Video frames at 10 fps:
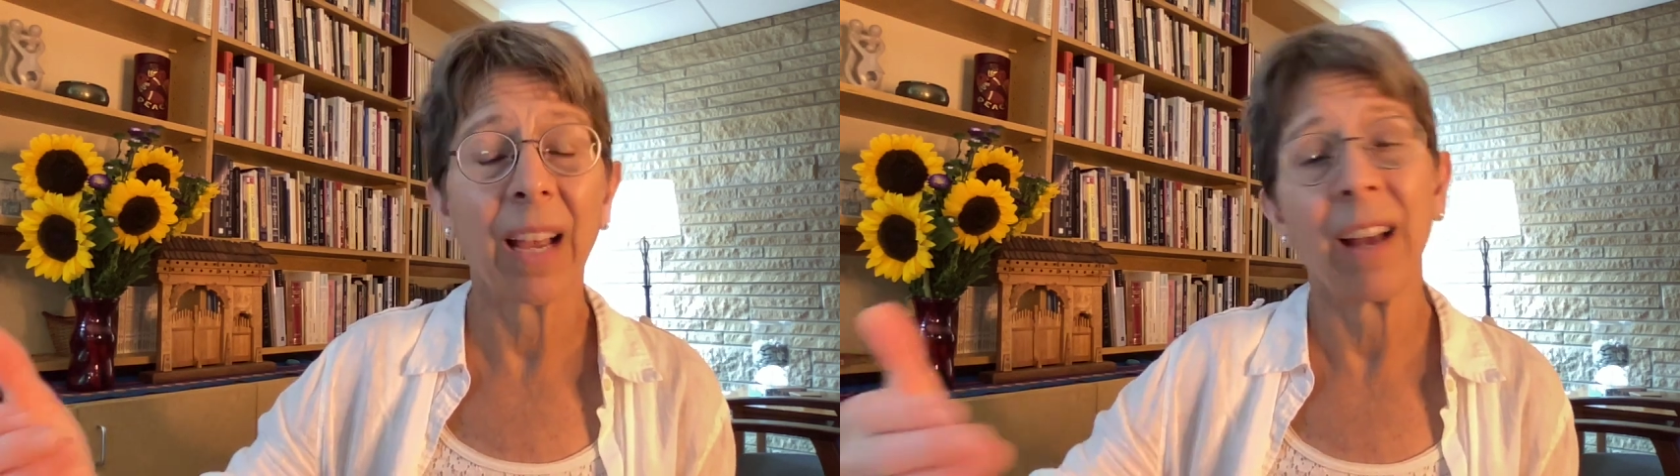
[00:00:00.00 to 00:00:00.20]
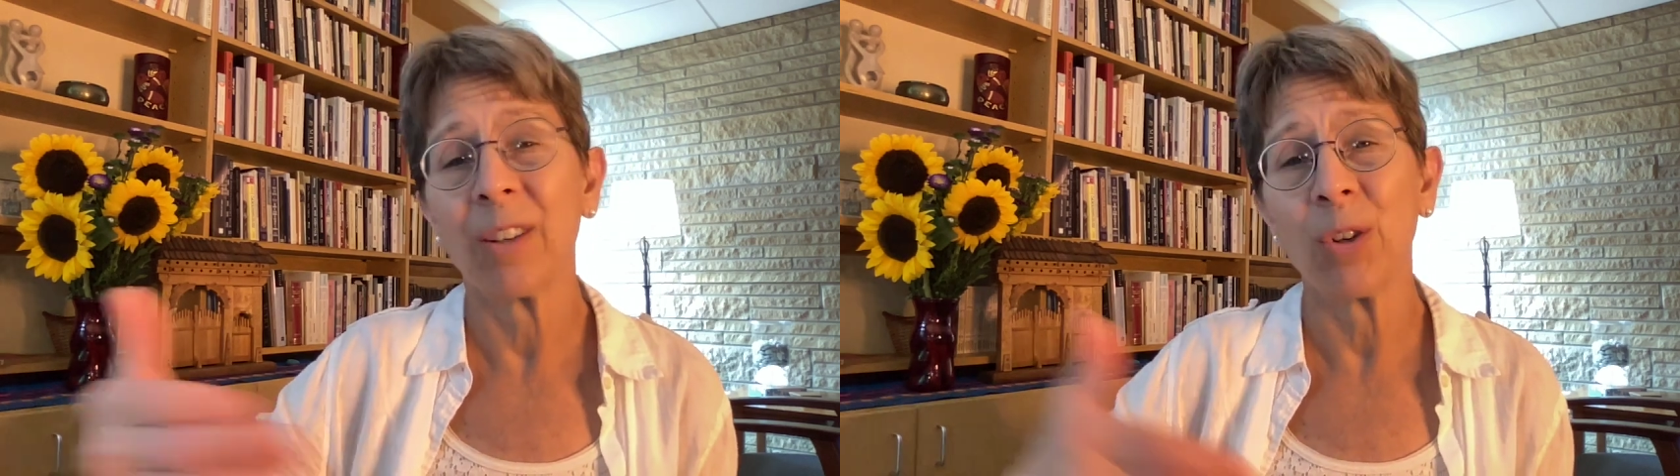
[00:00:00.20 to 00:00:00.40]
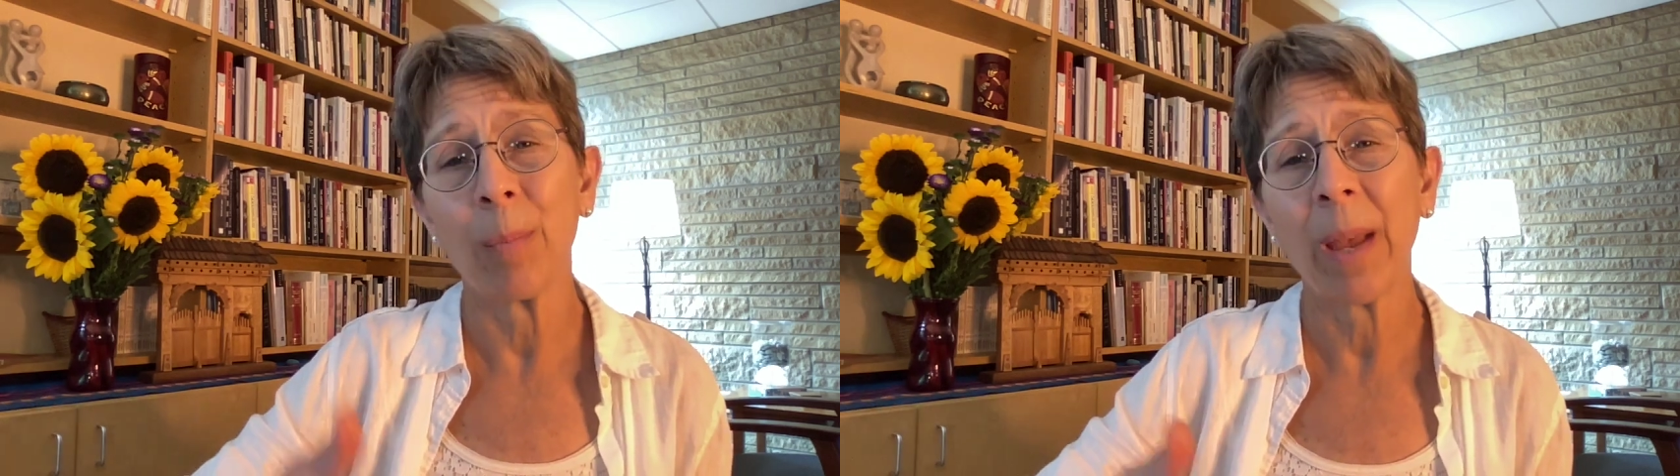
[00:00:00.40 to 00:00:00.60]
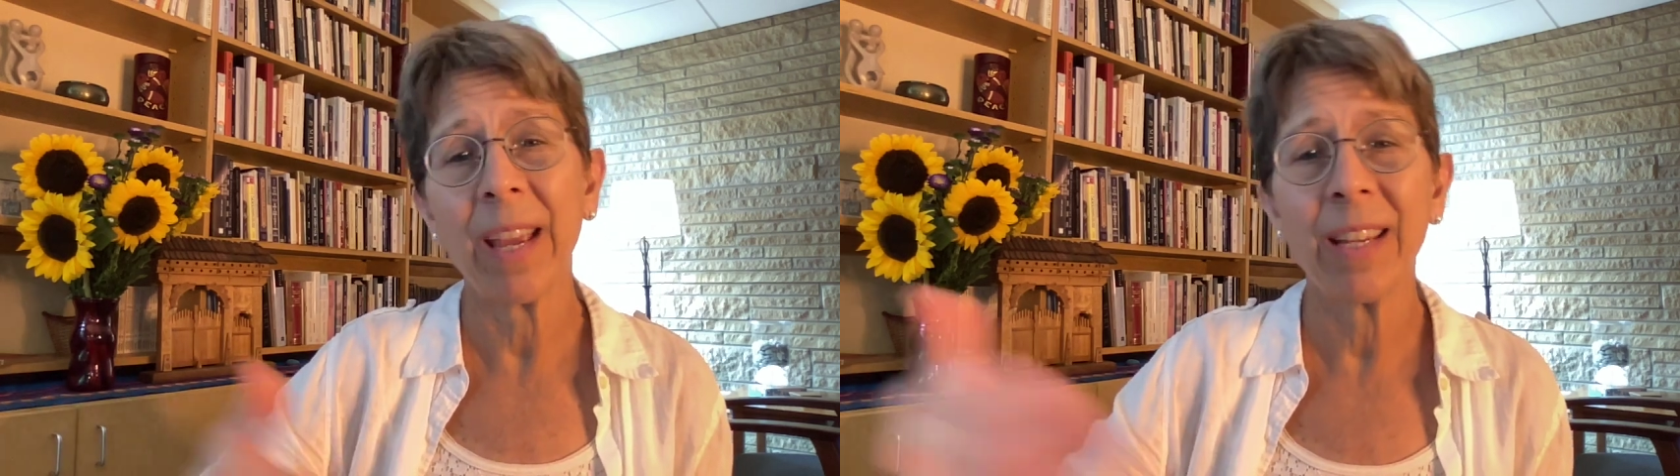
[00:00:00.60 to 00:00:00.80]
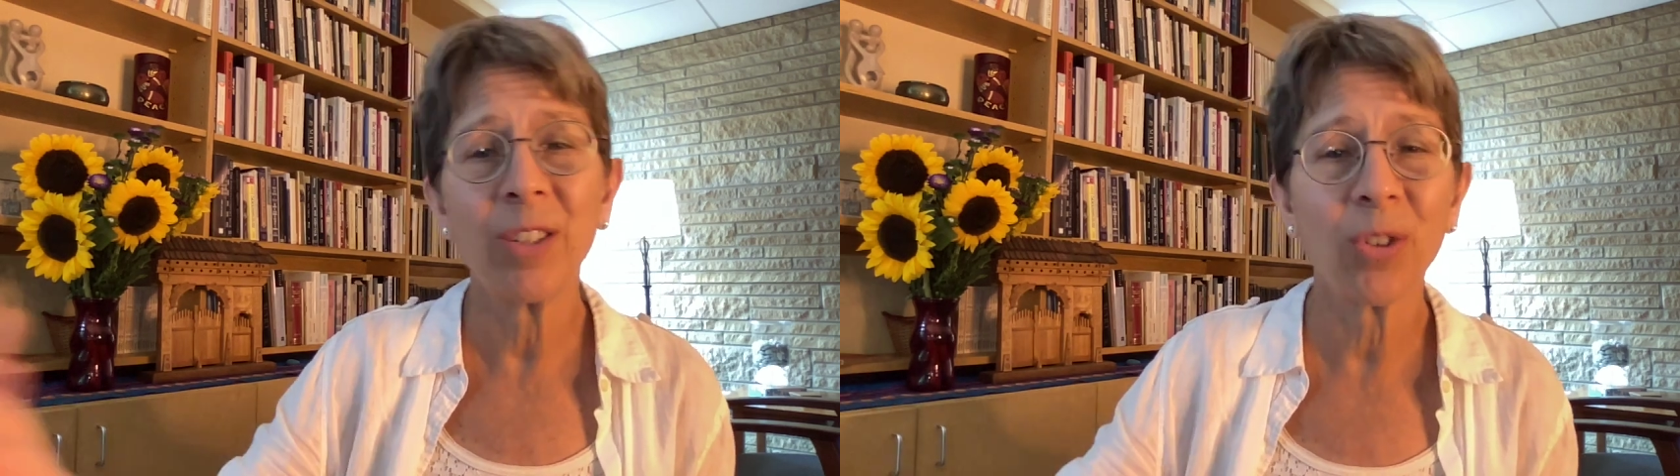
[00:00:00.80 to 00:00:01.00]
on your
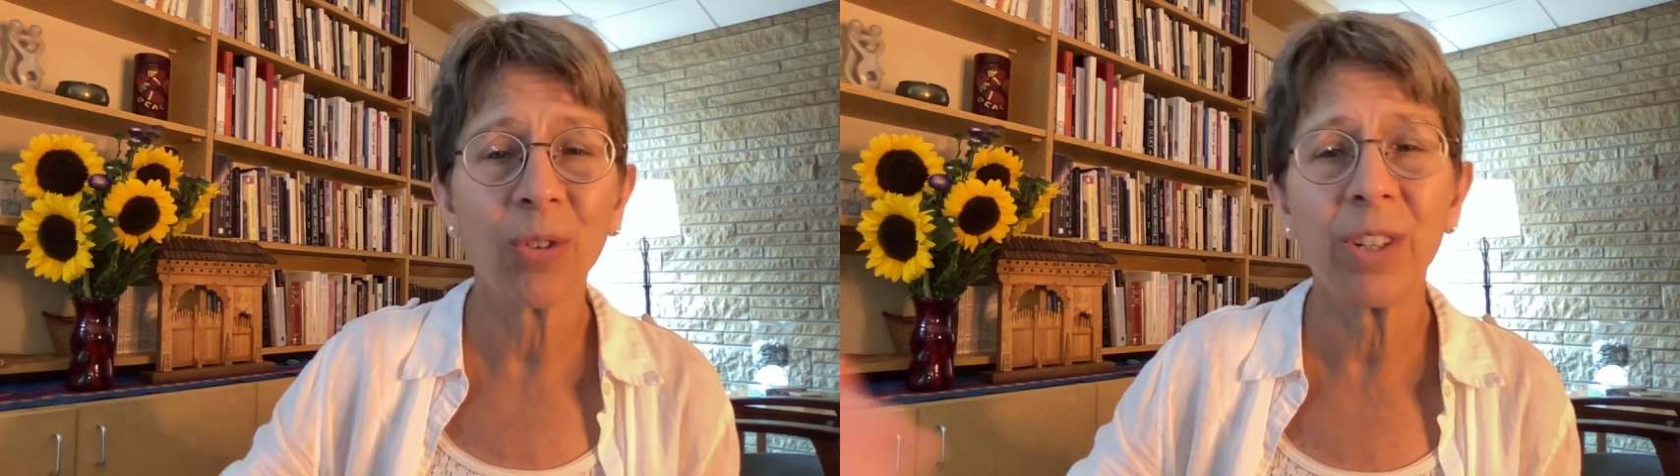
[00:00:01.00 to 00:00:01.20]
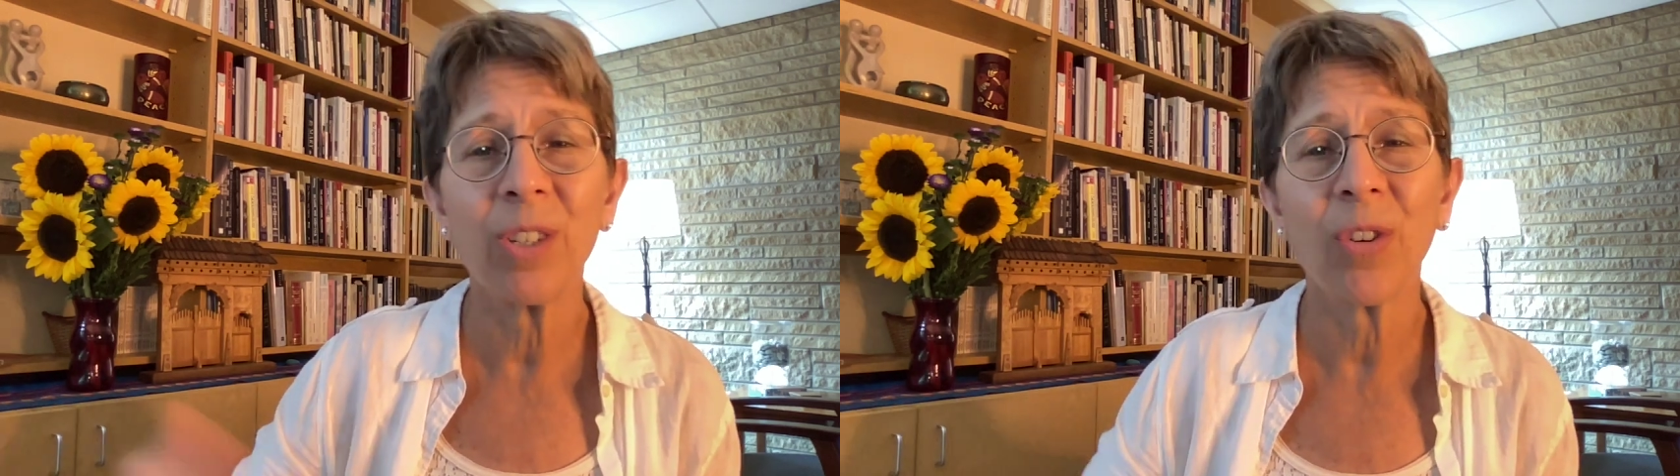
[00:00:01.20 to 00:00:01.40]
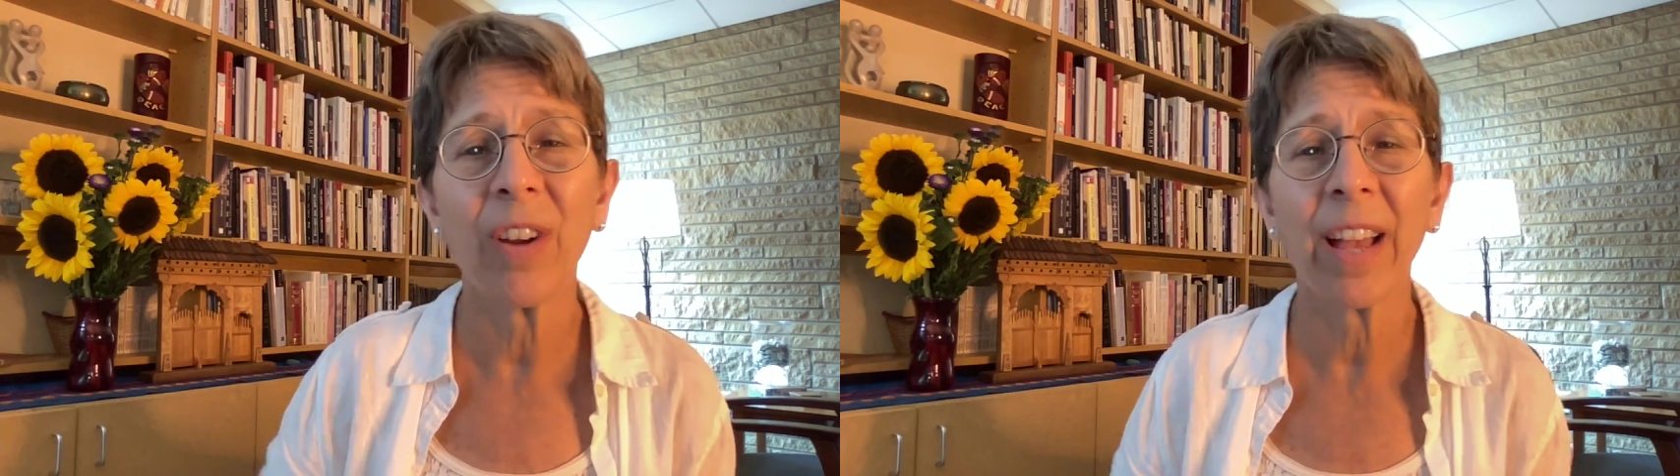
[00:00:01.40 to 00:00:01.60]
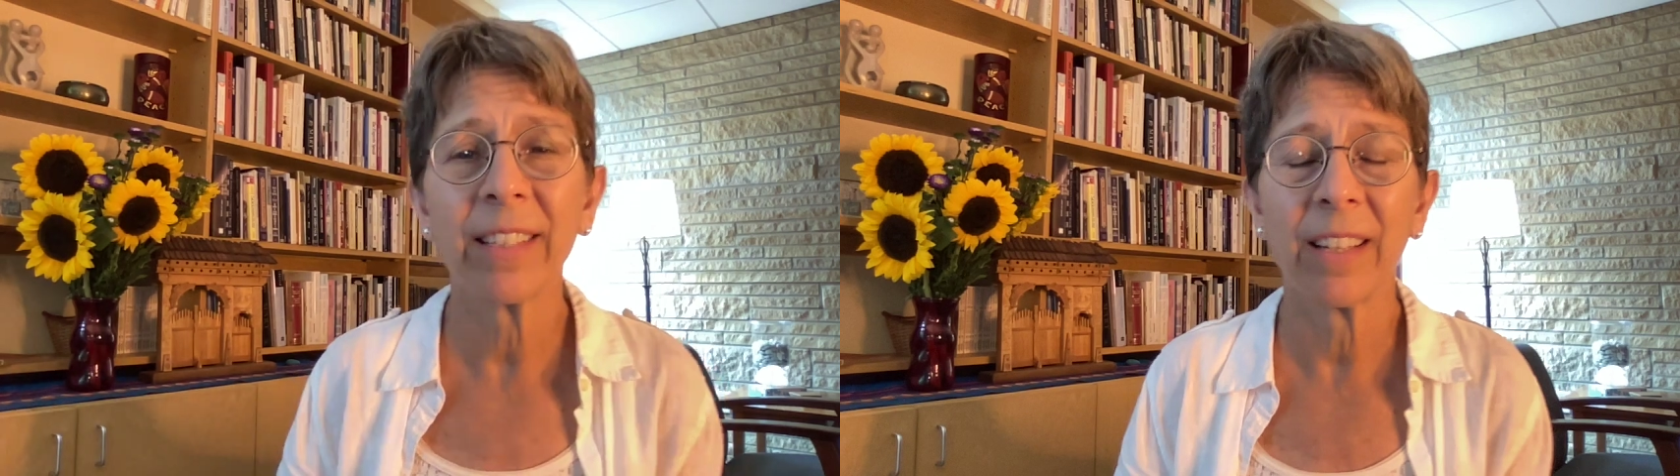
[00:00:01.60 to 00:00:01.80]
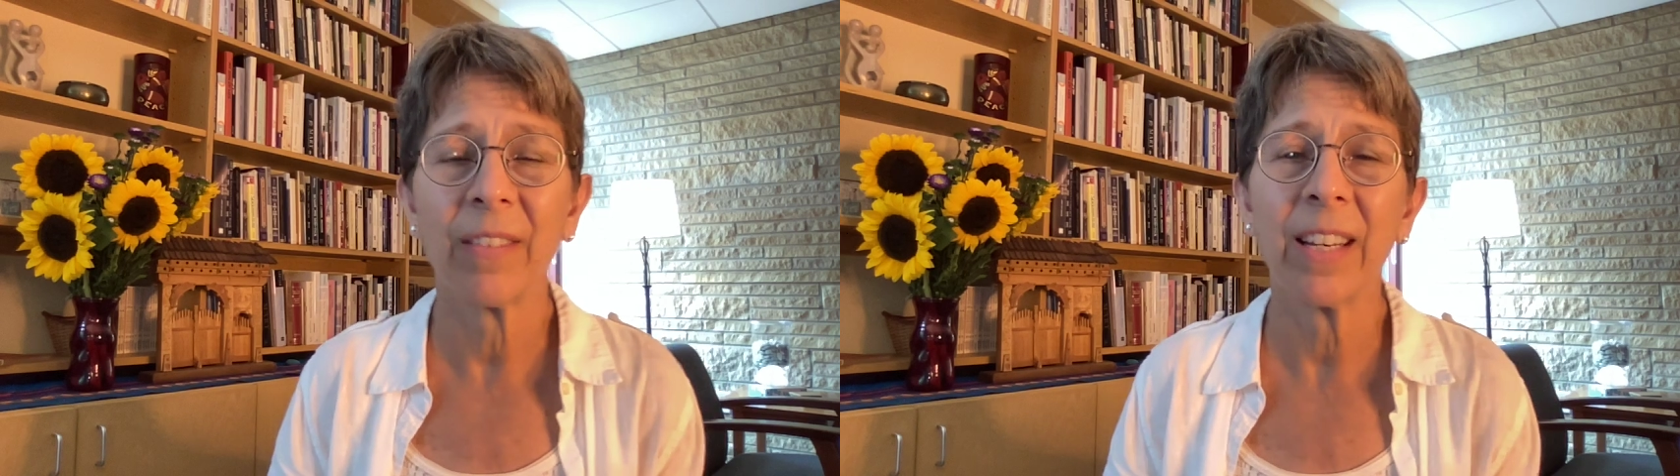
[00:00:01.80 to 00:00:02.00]
page or in your
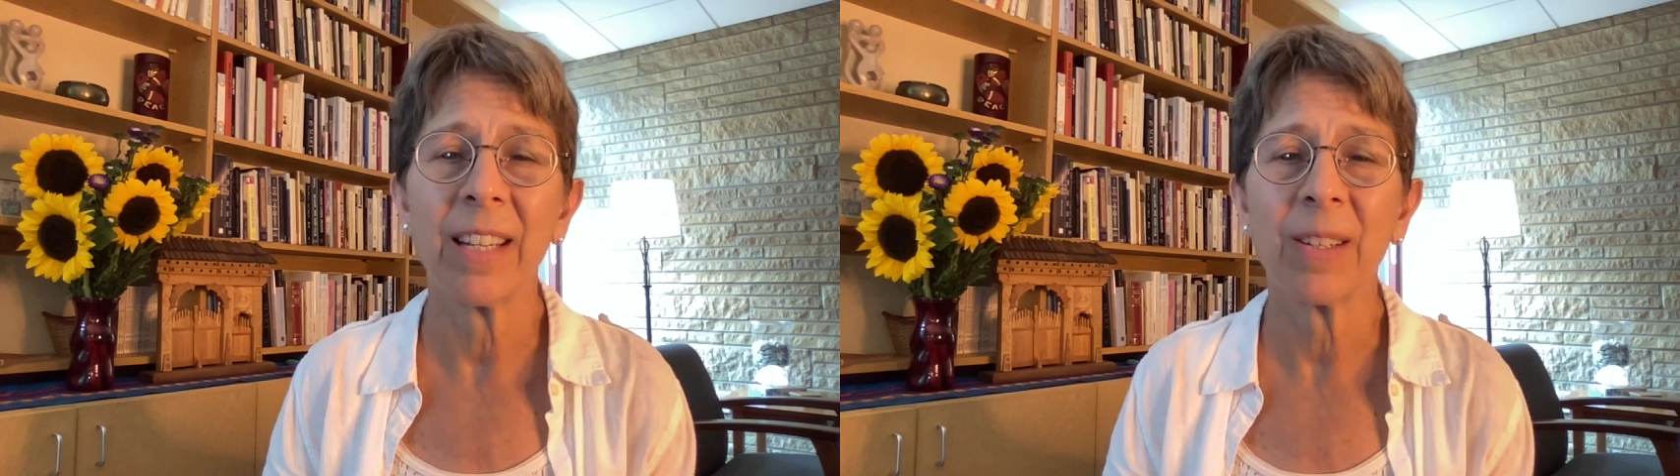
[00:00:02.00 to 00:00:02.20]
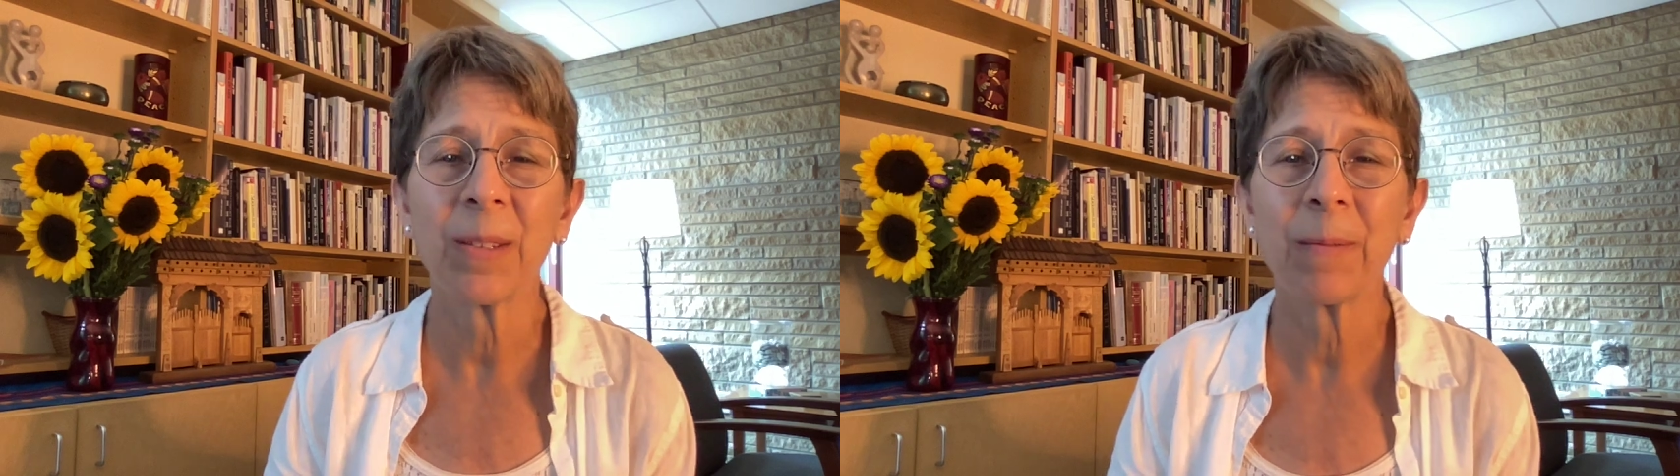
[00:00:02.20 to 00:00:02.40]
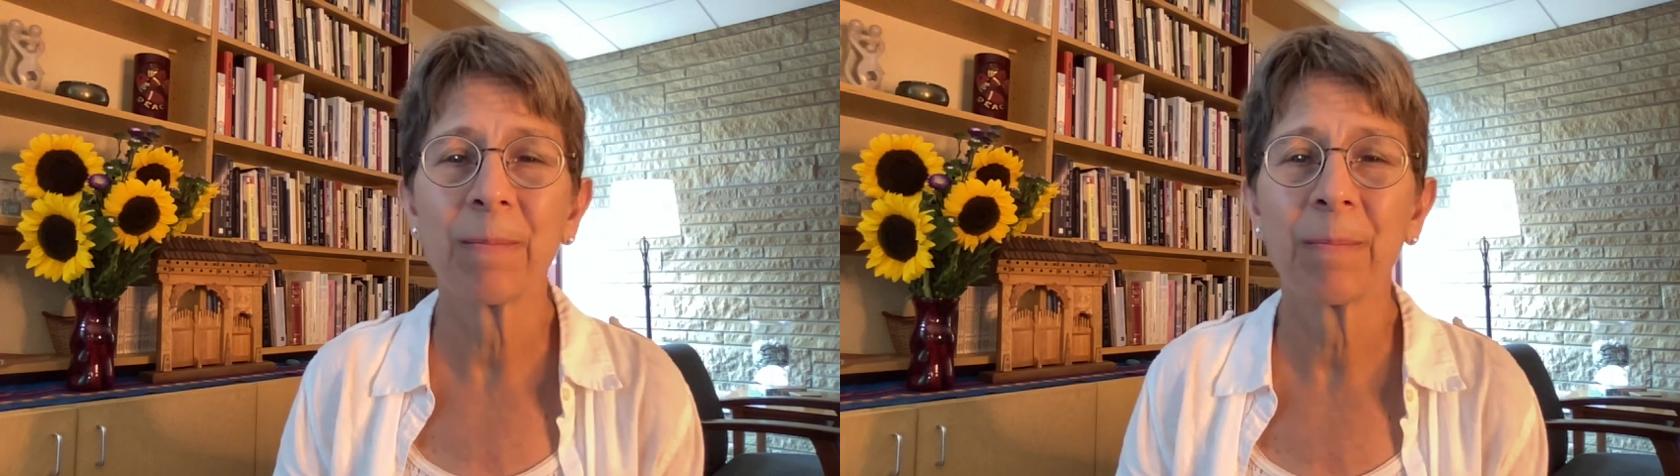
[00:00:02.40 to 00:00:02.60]
activities.